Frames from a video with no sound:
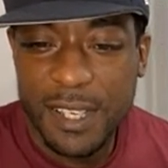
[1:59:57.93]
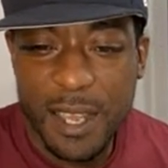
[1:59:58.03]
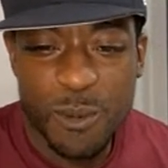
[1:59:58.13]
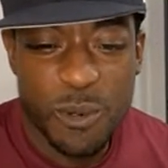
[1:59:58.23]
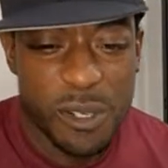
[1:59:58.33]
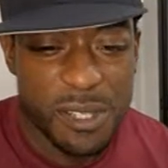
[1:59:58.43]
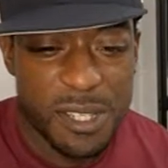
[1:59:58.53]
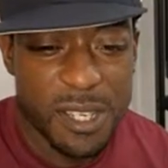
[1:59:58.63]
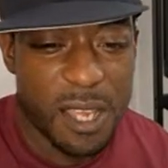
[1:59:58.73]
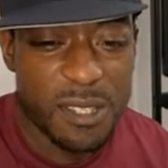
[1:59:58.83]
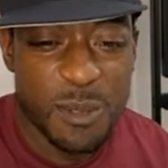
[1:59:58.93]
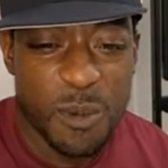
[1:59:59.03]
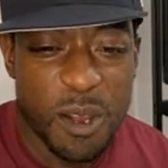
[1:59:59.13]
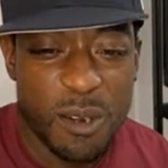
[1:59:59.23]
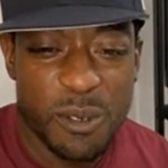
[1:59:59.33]
And I will see y'all
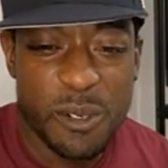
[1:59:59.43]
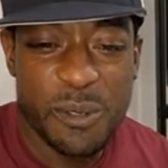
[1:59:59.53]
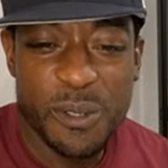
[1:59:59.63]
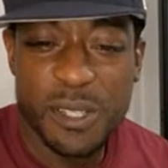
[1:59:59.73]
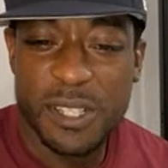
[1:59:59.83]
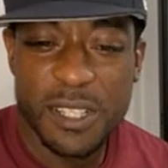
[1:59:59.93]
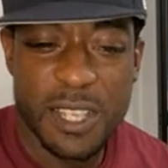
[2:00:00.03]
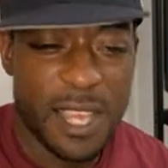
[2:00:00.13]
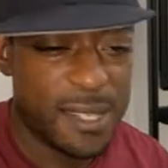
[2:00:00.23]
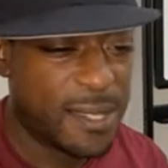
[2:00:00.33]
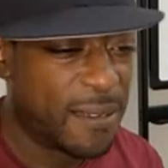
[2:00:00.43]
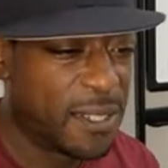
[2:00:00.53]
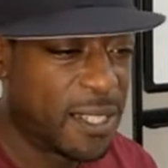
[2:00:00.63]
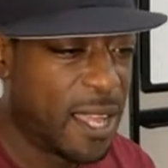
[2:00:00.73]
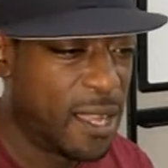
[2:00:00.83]
tomorrow at
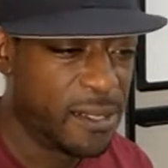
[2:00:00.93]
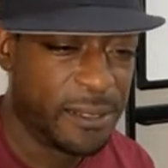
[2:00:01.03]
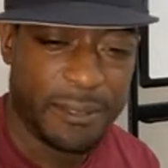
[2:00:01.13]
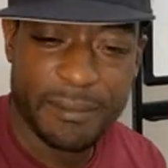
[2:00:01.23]
7 o'clock.